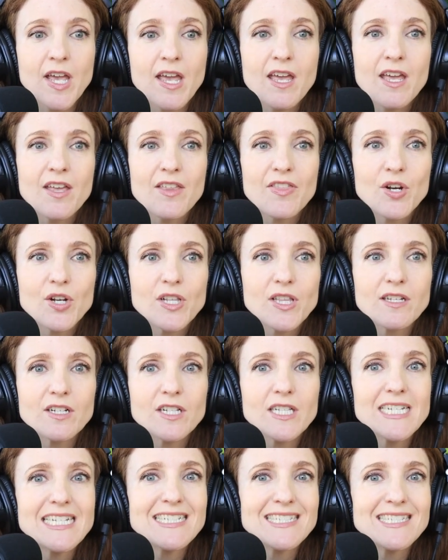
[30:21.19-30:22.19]
they're a little
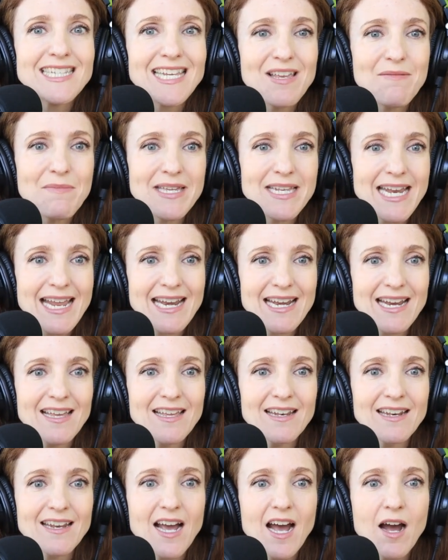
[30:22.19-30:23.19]
intimidated
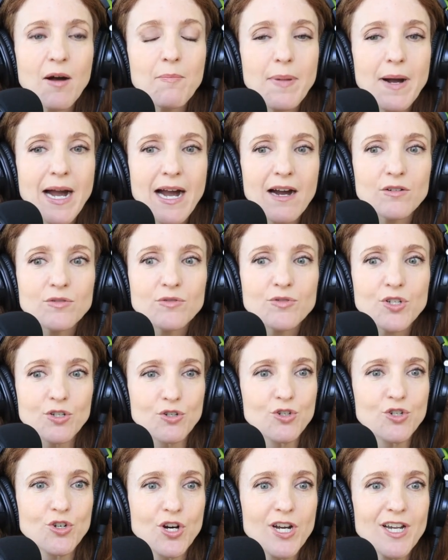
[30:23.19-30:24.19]
about
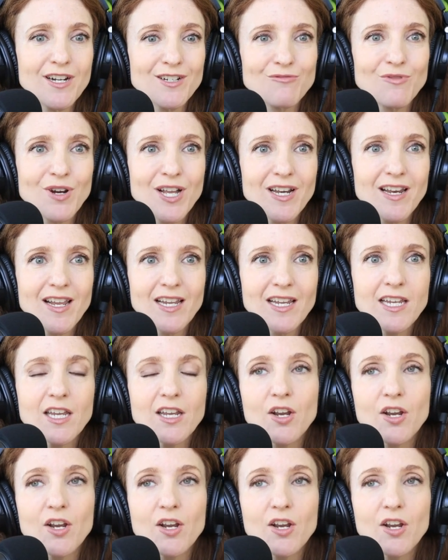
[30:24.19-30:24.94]
trail running. You mm-hmm.